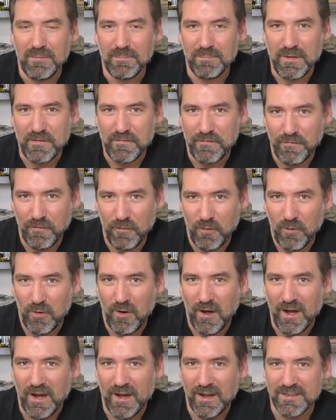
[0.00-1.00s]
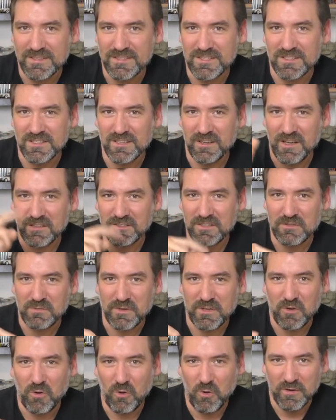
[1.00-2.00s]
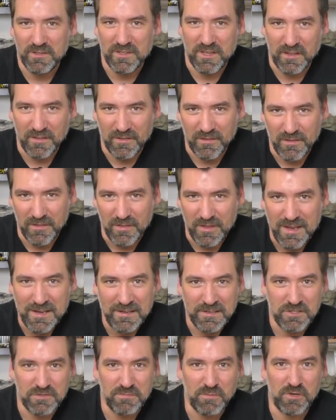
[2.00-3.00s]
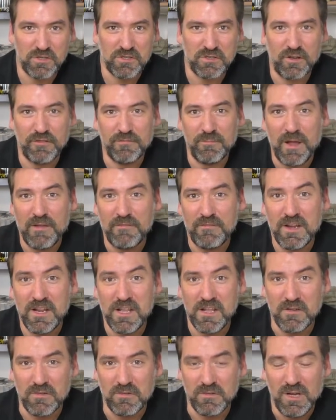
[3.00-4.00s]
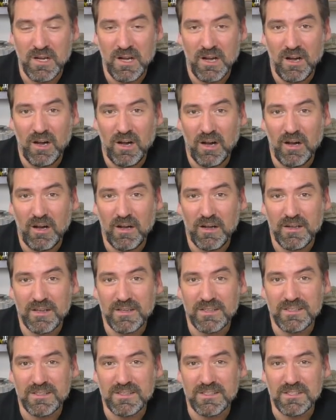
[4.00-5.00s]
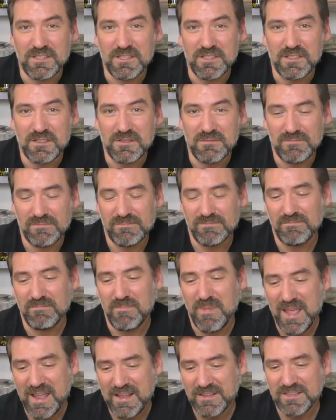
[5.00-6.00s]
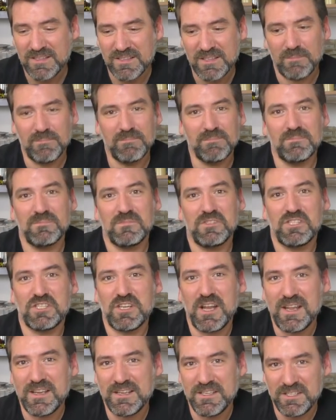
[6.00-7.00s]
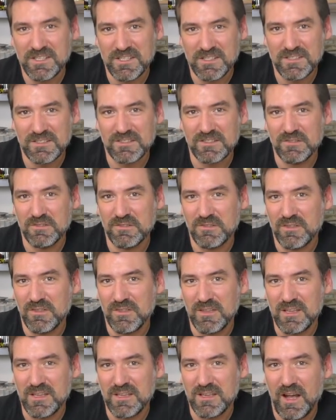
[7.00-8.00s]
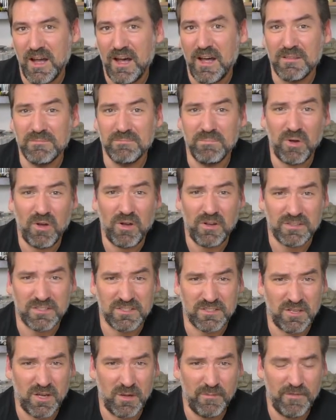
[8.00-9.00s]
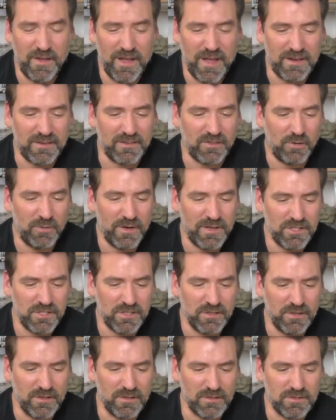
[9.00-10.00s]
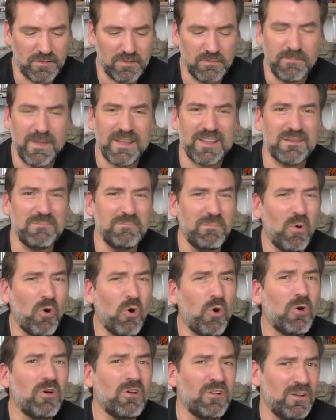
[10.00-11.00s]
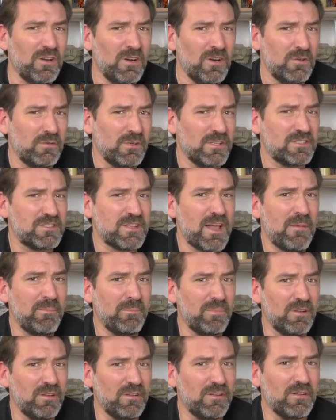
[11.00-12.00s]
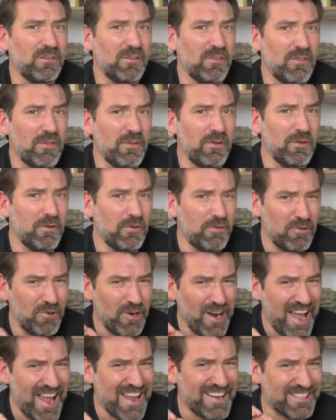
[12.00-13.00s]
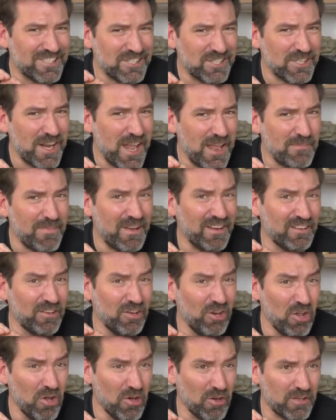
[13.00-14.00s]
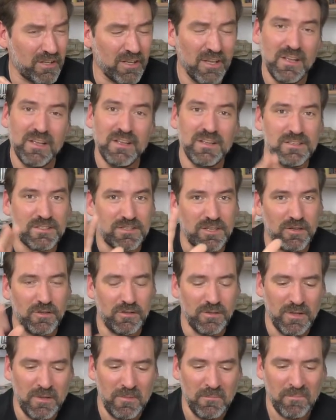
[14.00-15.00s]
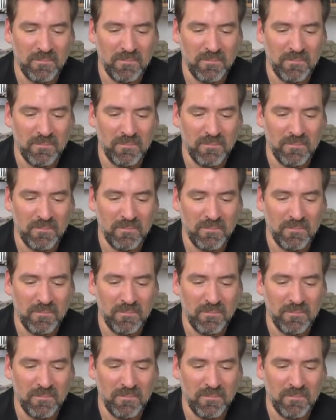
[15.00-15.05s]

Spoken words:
before I started recording the English version of my video, I made some changes to the unboxed Cobb Vanth original to make it more resemble the right shape and look. So,